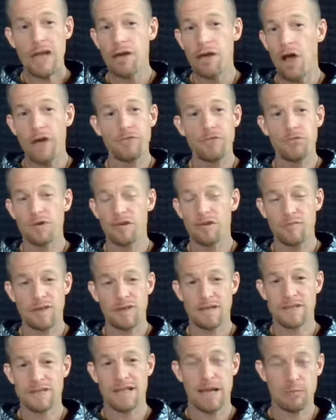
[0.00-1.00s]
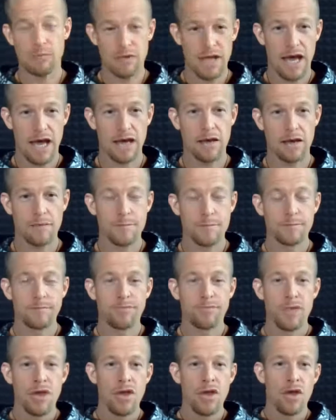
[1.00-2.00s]
and life wouldn't have been the same without it.
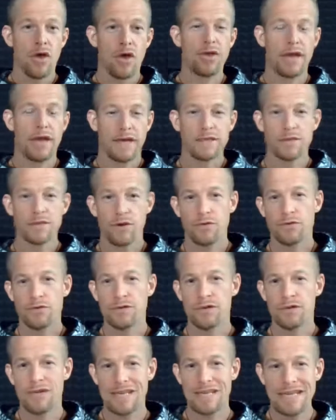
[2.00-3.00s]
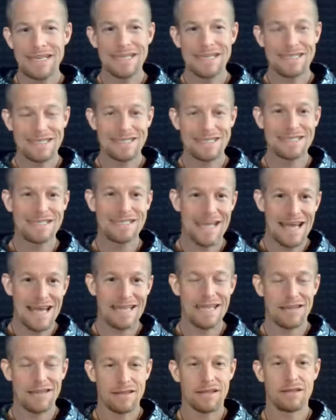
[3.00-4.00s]
Okay, so needless to
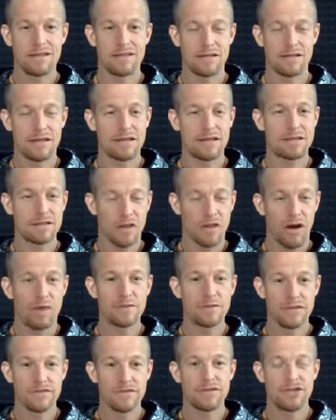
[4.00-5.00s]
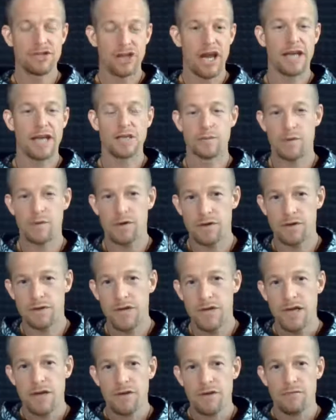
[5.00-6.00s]
say then that the times have changed,
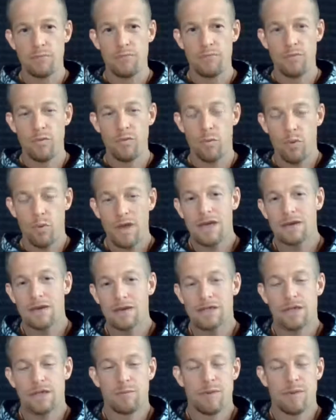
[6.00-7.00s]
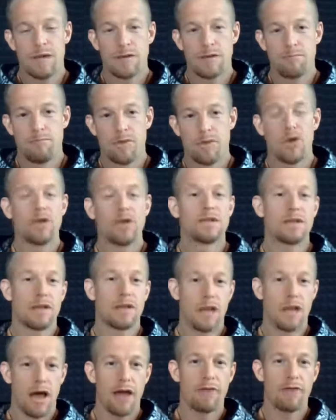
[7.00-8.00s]
because we used to be burnt
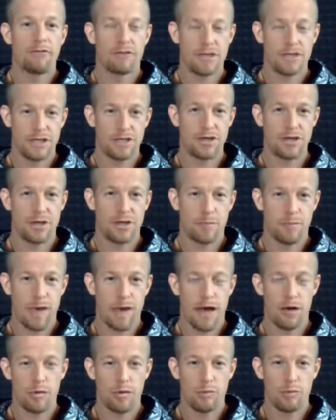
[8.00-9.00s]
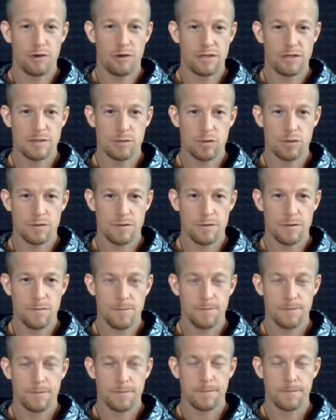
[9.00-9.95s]
alive for teaching empowering principles.